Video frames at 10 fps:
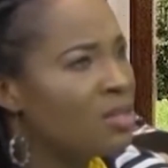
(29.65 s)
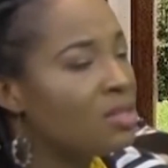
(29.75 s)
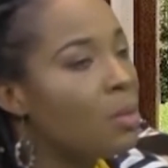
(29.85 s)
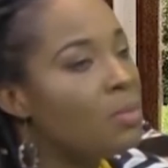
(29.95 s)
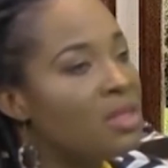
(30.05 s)

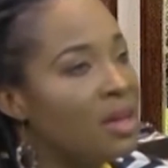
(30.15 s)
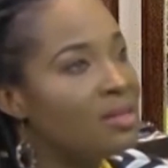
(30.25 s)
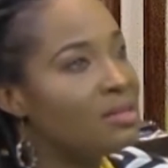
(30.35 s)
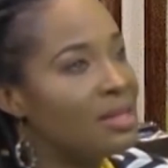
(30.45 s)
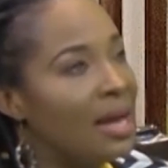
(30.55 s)

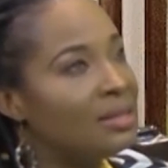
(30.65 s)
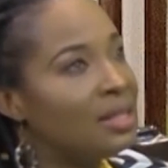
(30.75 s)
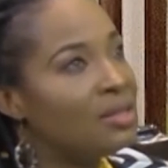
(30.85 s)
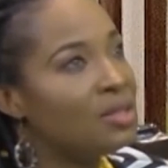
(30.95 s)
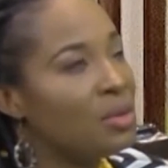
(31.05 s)
something
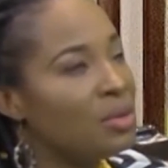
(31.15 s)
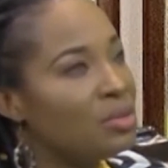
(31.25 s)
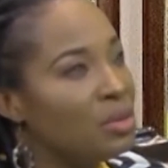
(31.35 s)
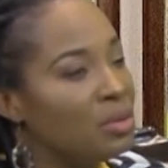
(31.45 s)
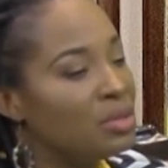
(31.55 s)
started
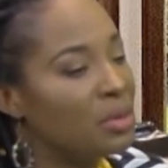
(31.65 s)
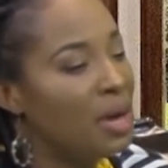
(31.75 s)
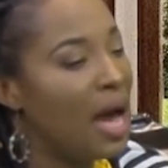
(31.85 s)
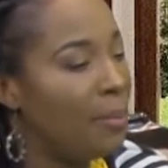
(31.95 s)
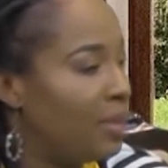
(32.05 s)
to, to, to
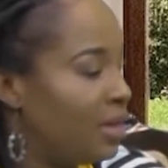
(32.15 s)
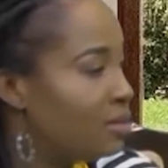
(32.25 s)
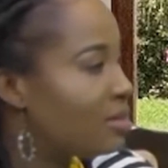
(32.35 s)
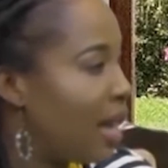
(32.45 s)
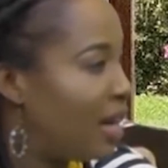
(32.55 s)
happen
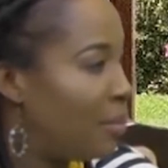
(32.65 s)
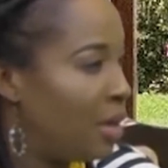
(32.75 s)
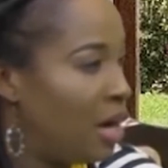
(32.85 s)
inside of me.